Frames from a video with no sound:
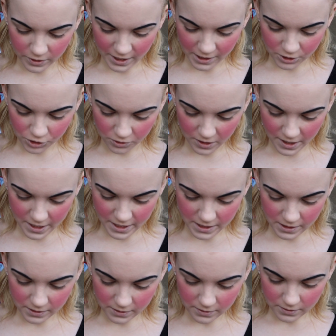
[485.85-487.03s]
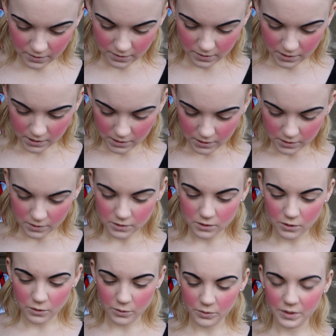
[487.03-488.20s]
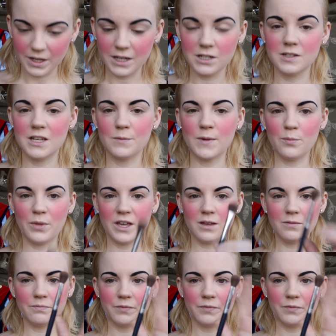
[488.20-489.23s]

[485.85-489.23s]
natural eye. So I just take my big